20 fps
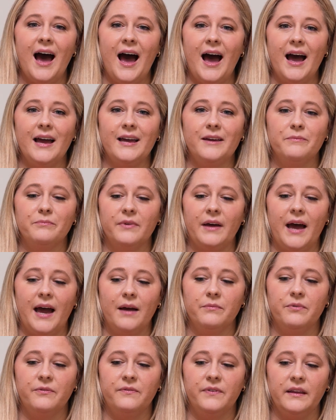I'm
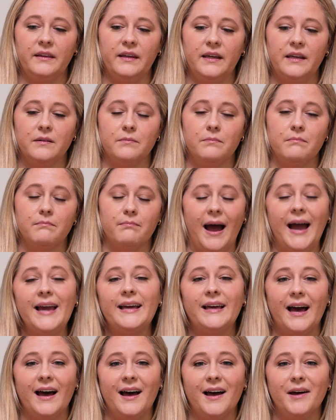filling my
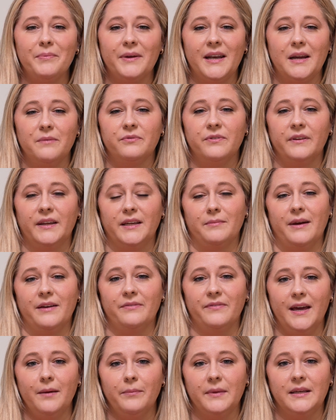cup and I'm filling my
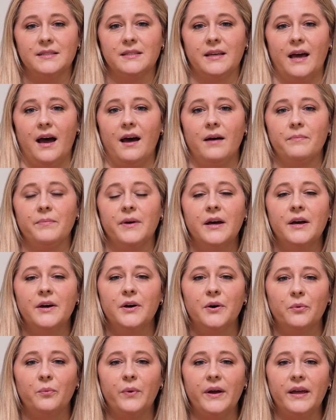family's cup
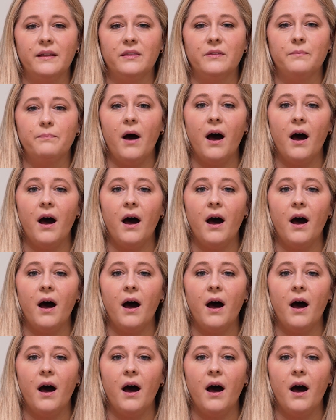with